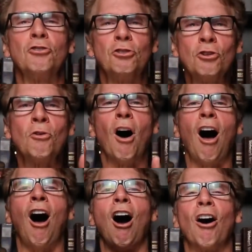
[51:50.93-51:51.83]
you
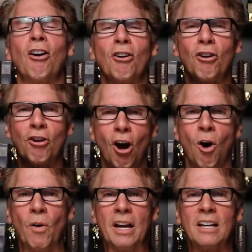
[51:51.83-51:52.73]
are
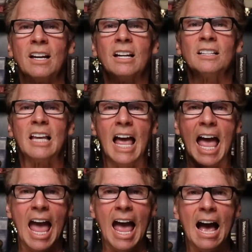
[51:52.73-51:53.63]
going to
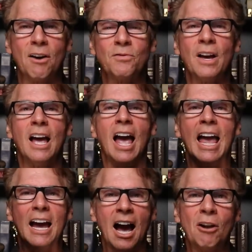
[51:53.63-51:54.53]
have
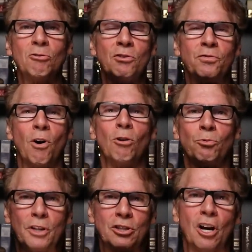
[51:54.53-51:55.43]
a
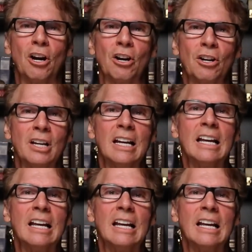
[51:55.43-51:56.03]
hundredfold return,